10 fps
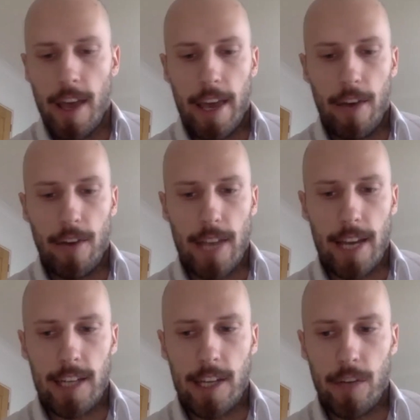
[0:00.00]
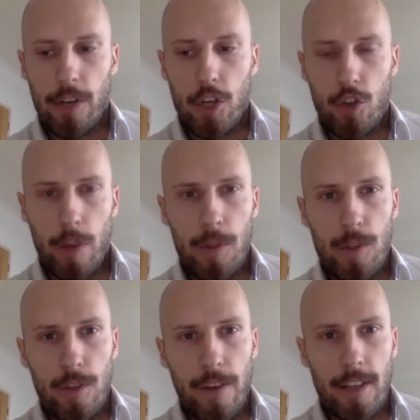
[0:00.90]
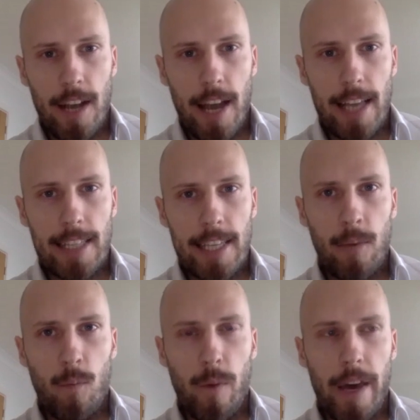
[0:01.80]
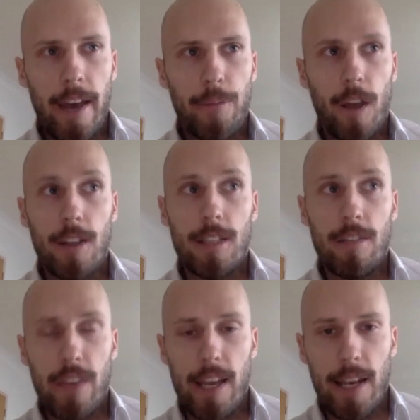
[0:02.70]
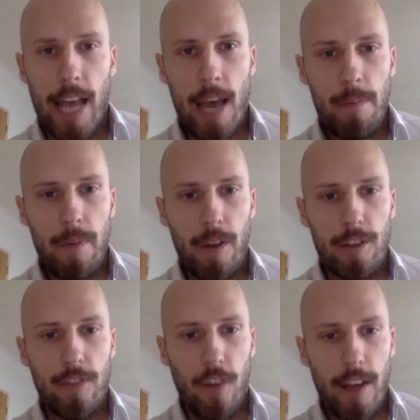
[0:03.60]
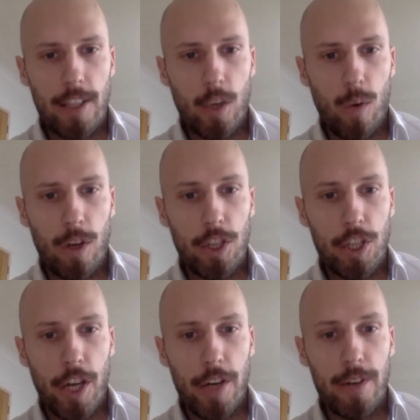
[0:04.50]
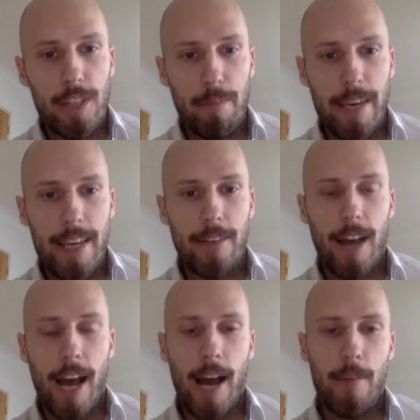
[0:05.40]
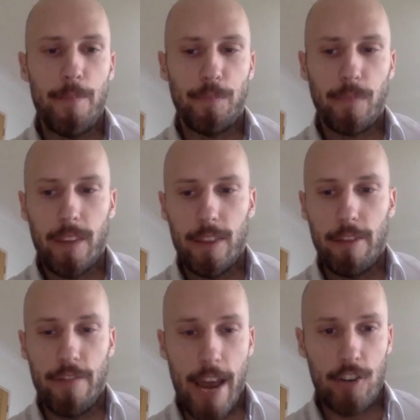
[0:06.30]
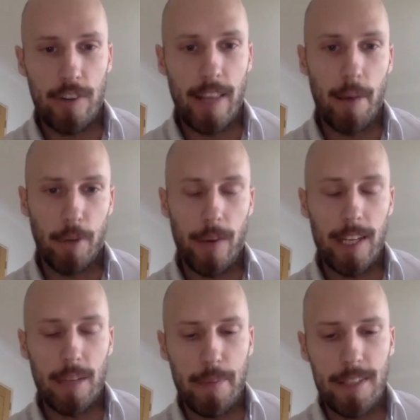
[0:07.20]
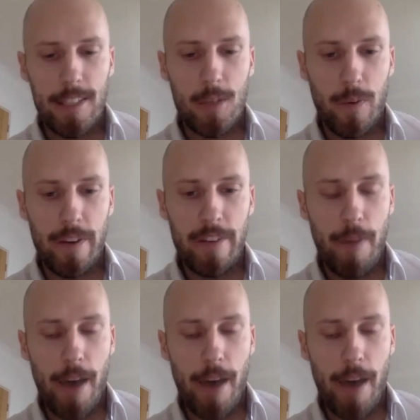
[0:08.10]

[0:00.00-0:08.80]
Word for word: It was actually on a trip in 2018 where I was in Vietnam. I was flying to Guangzhou to meet um, the factory that I'm going into business with.